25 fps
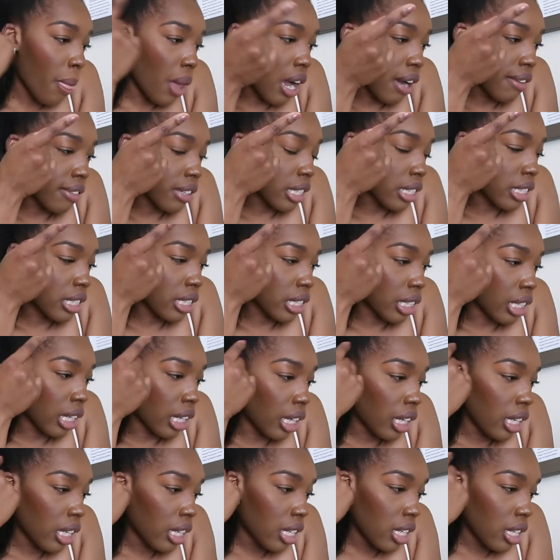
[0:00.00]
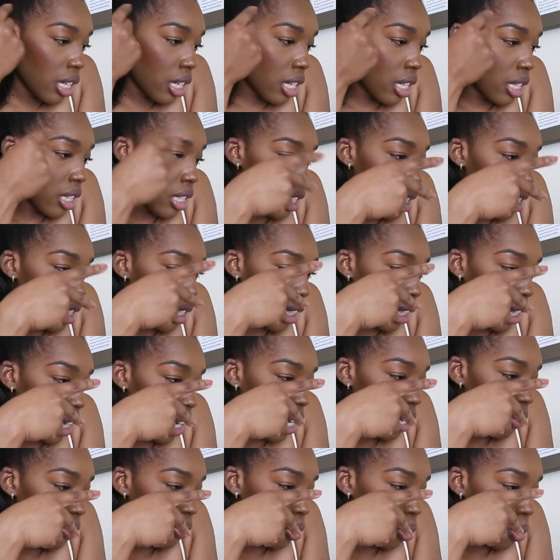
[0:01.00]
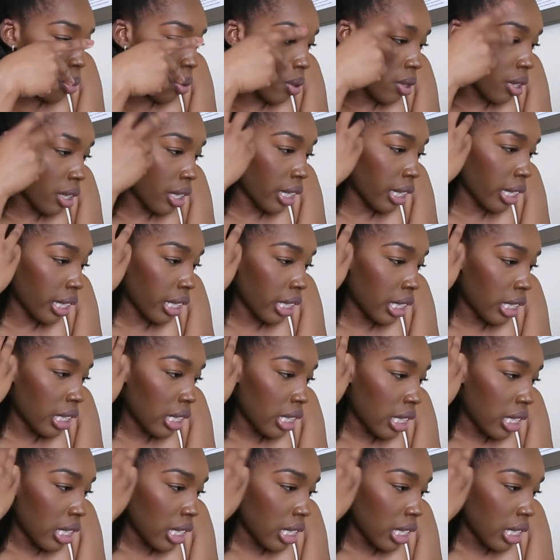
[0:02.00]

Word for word: obviously, and then the cave tour.